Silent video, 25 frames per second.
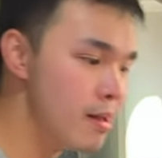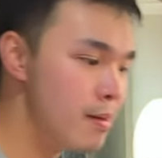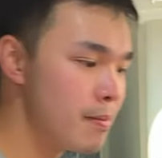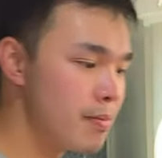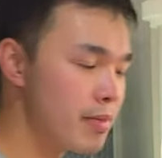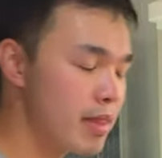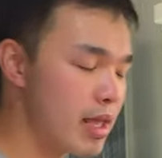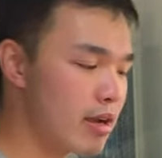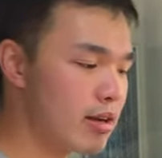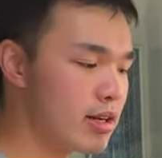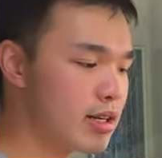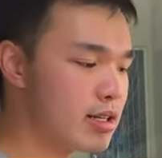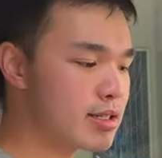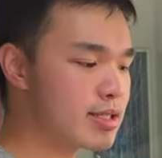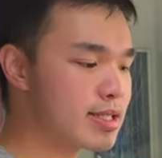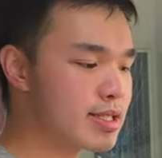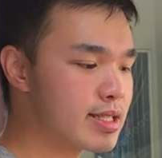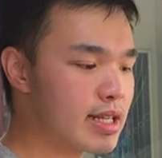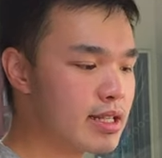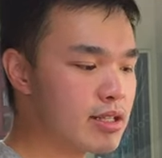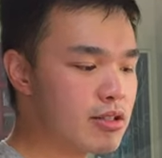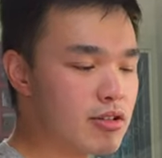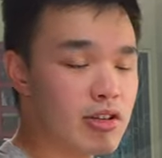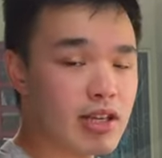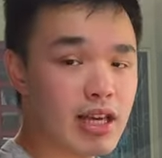Now here at the
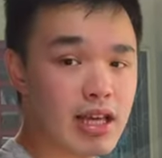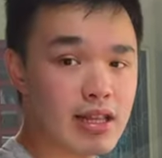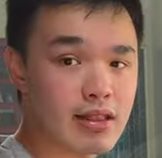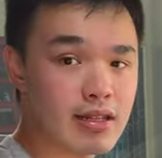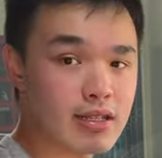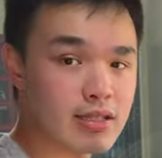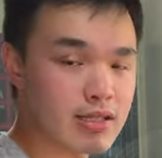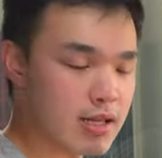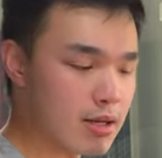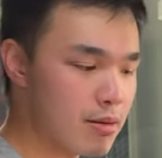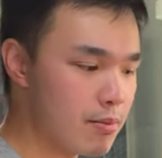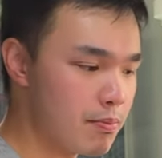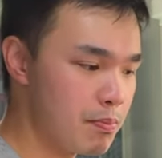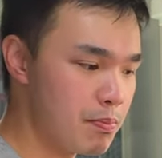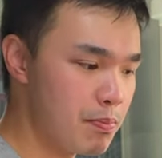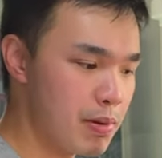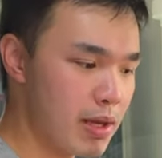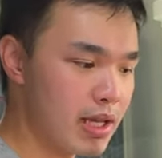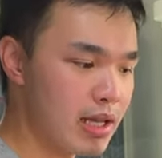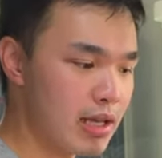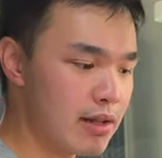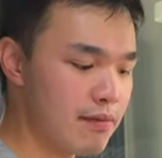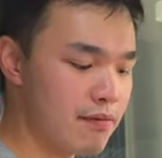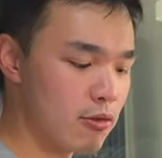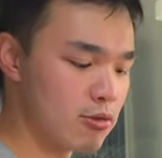center, you get this big
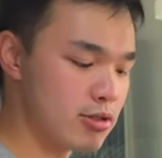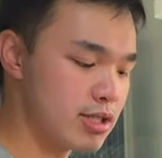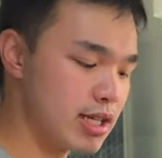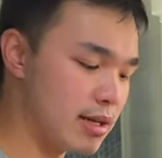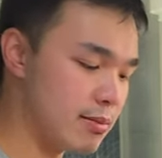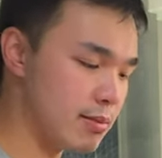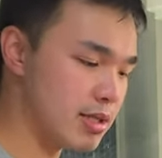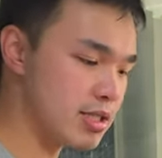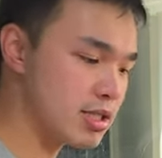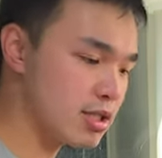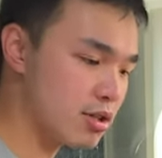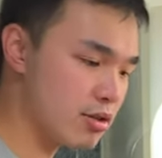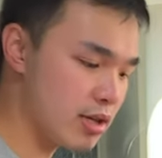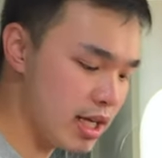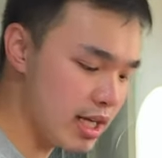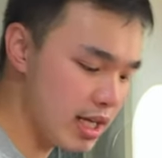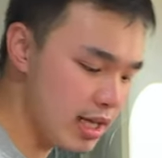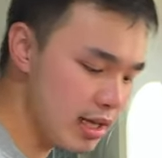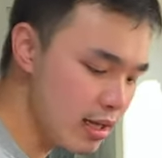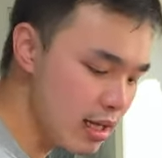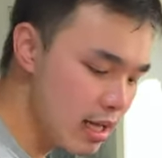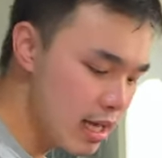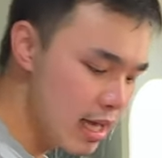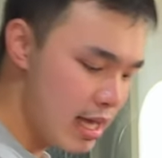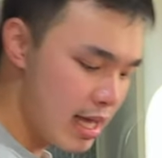infotainment screen.
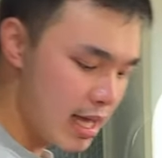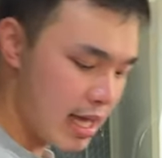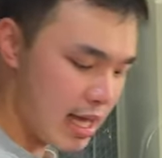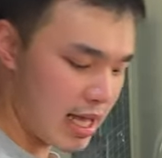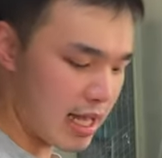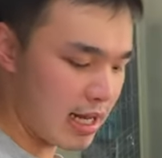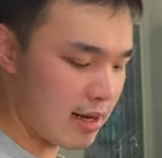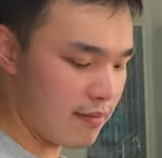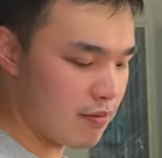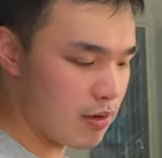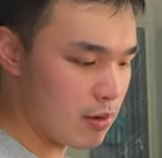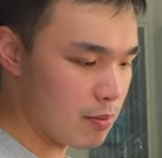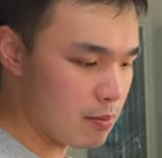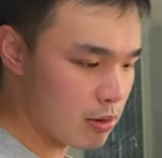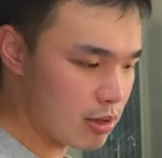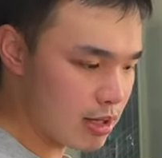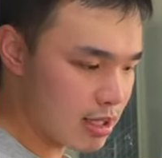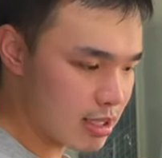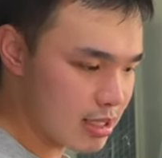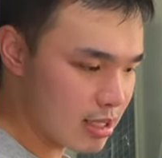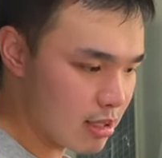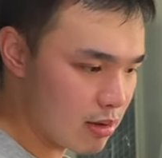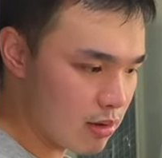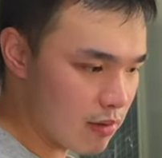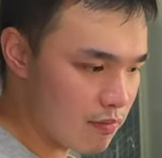And if you put
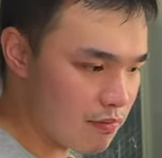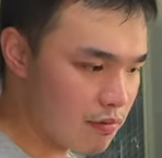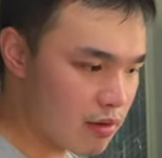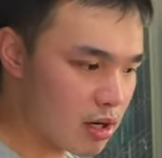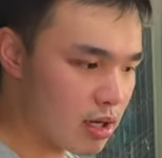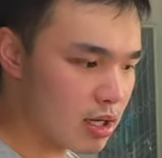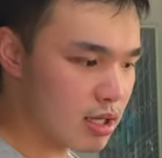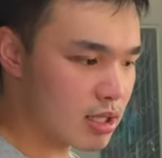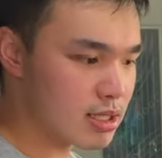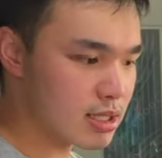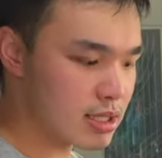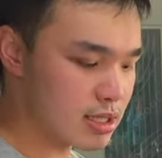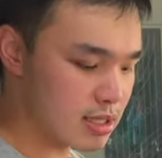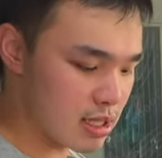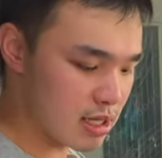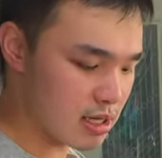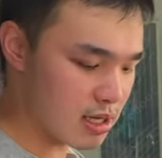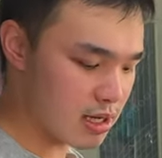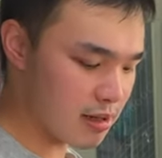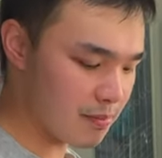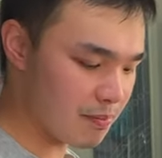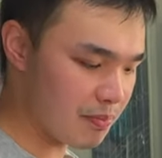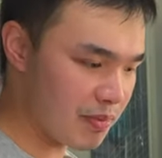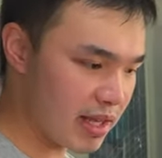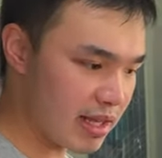this in reverse,
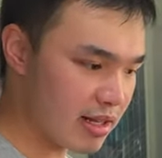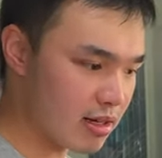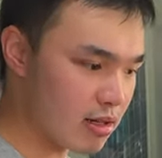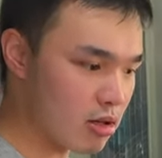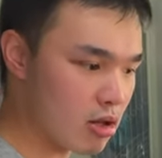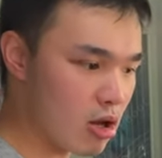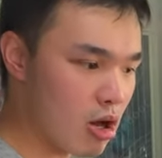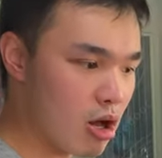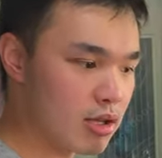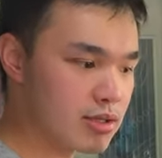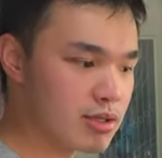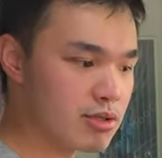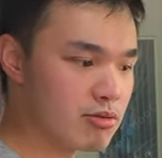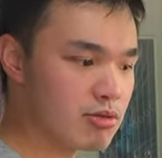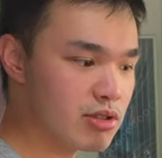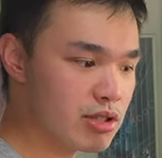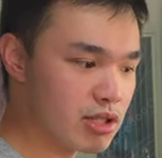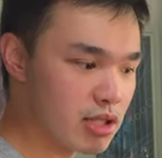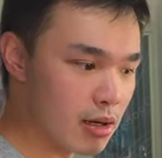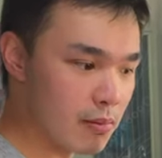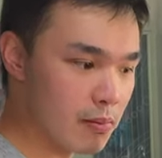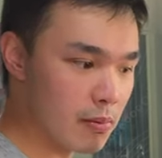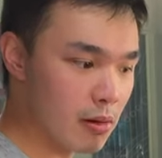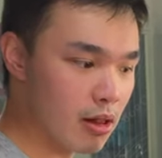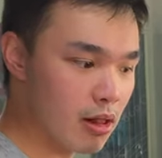it'll also
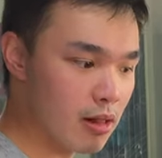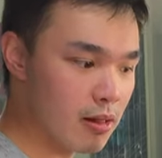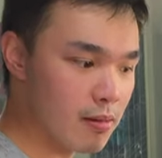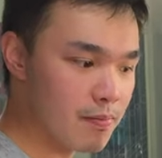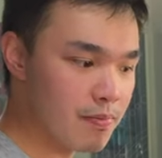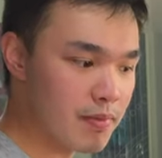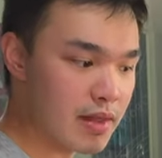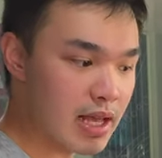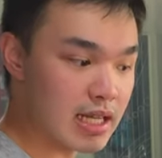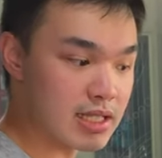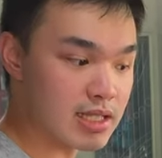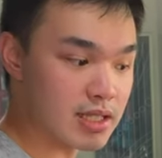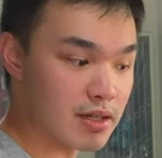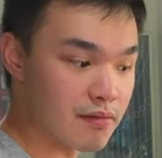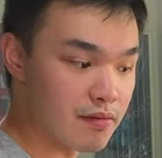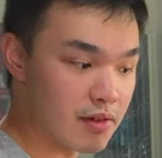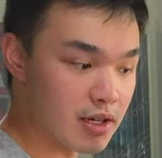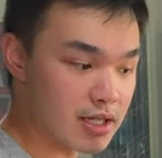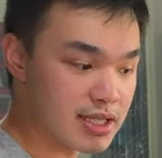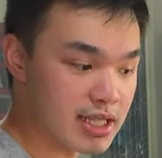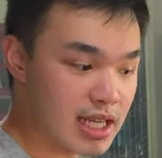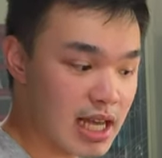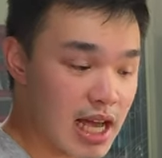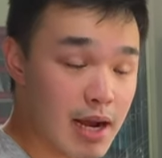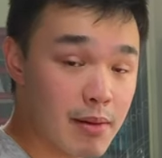double as a
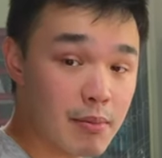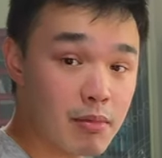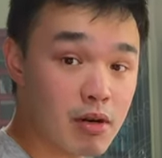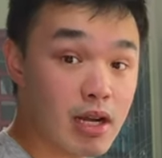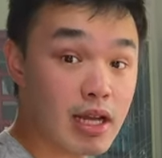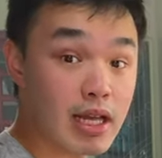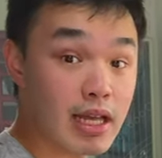reverse camera.